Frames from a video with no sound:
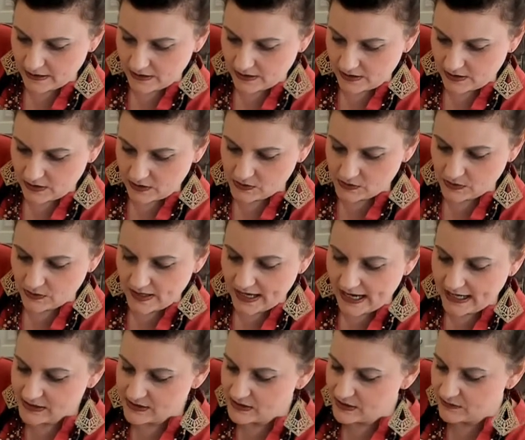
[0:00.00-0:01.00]
So
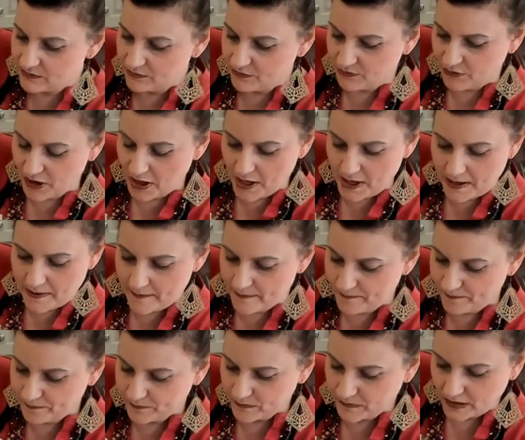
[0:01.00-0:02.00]
that's from
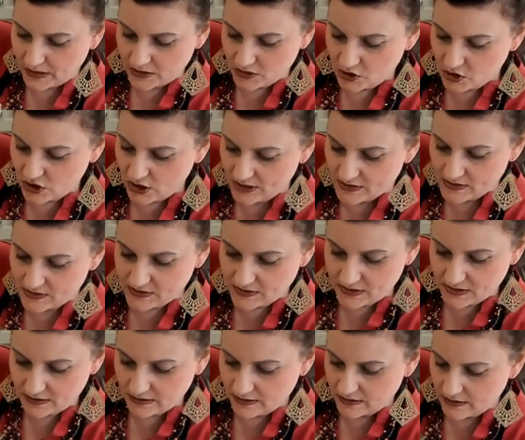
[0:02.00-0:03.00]
just
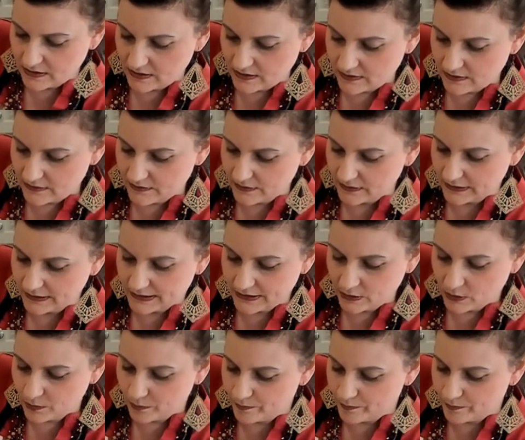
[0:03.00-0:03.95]
little